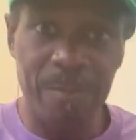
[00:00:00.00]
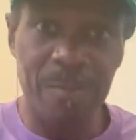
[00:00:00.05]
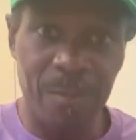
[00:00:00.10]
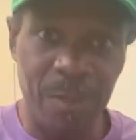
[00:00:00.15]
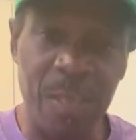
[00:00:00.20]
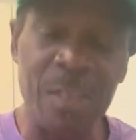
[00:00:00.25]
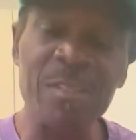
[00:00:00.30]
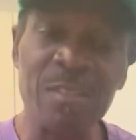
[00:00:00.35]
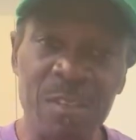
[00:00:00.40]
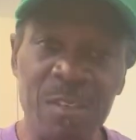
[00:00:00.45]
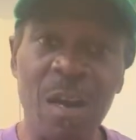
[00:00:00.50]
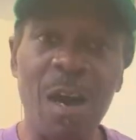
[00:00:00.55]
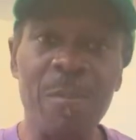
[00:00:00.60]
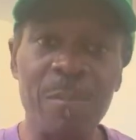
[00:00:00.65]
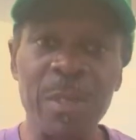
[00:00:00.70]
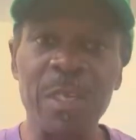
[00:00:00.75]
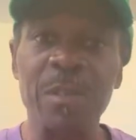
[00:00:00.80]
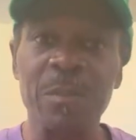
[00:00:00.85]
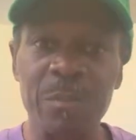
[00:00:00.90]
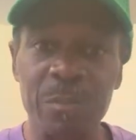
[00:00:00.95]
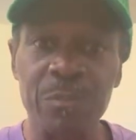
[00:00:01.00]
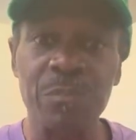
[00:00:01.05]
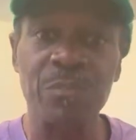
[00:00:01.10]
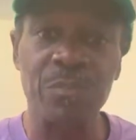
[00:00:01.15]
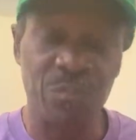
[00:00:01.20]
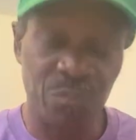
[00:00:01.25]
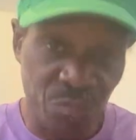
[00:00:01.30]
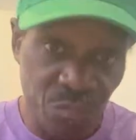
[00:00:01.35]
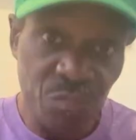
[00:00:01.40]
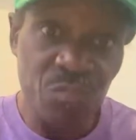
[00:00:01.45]
it's coming.
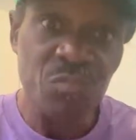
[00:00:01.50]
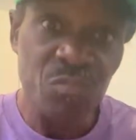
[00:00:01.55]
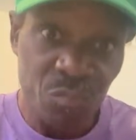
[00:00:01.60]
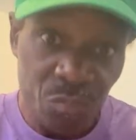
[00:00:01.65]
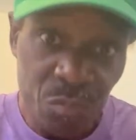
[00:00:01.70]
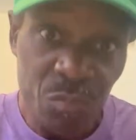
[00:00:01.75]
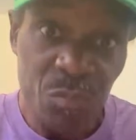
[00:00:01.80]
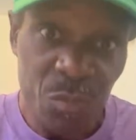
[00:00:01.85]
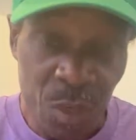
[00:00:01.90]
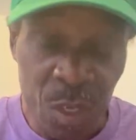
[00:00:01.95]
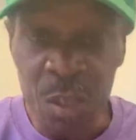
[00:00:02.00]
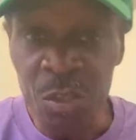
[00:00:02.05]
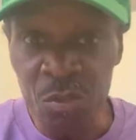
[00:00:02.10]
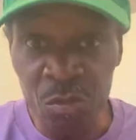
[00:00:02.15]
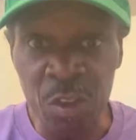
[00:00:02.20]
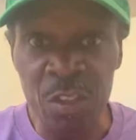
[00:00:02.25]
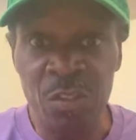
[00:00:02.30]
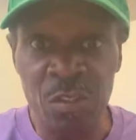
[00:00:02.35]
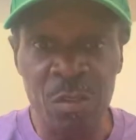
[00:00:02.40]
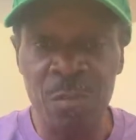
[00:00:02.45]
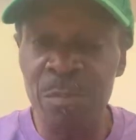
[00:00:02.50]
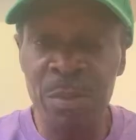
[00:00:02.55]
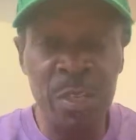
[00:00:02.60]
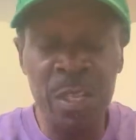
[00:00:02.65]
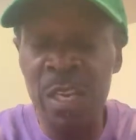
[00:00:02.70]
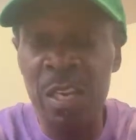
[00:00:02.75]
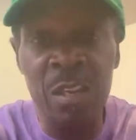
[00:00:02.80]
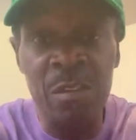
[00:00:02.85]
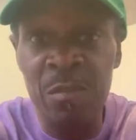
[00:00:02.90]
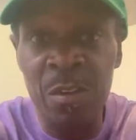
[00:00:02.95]
Trust and
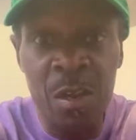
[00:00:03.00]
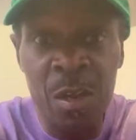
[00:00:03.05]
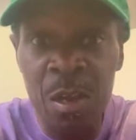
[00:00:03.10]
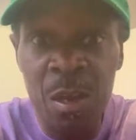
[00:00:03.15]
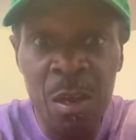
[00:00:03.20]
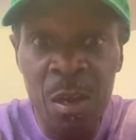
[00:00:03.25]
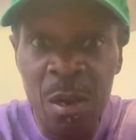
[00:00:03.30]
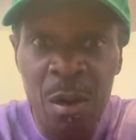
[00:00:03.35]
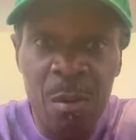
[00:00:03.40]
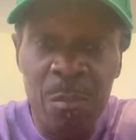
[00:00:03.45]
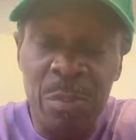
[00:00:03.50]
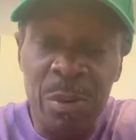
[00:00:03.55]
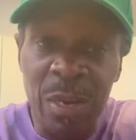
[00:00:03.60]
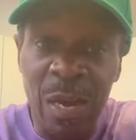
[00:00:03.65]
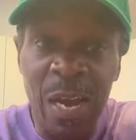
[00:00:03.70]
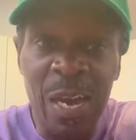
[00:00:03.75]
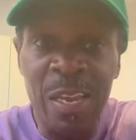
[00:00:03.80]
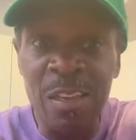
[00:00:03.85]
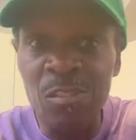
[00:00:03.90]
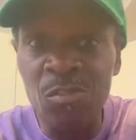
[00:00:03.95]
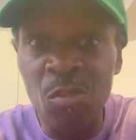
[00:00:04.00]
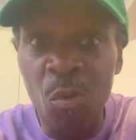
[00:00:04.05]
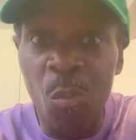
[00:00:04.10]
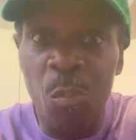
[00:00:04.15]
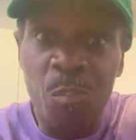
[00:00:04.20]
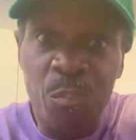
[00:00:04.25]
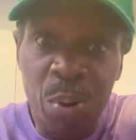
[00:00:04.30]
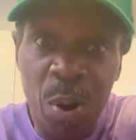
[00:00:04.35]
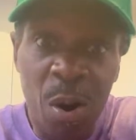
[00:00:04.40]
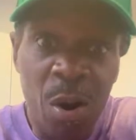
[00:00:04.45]
believe. But I ain't no
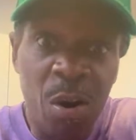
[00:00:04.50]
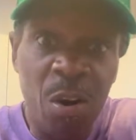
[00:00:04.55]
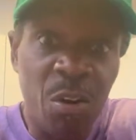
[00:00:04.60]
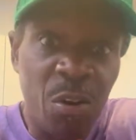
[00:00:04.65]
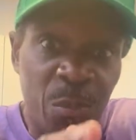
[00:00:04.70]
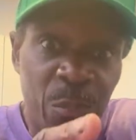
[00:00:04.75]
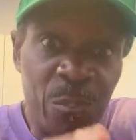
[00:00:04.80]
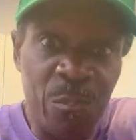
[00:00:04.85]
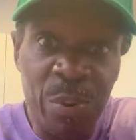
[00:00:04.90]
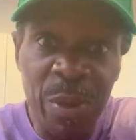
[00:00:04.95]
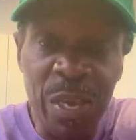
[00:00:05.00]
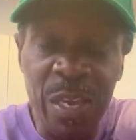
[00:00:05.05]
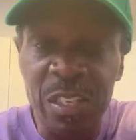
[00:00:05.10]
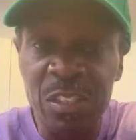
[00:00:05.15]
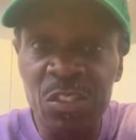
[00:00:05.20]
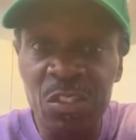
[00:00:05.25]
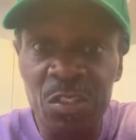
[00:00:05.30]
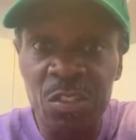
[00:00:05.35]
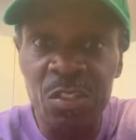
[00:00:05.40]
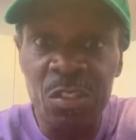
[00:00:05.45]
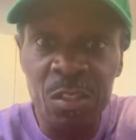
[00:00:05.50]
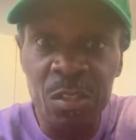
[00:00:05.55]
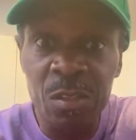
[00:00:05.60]
punk bitch.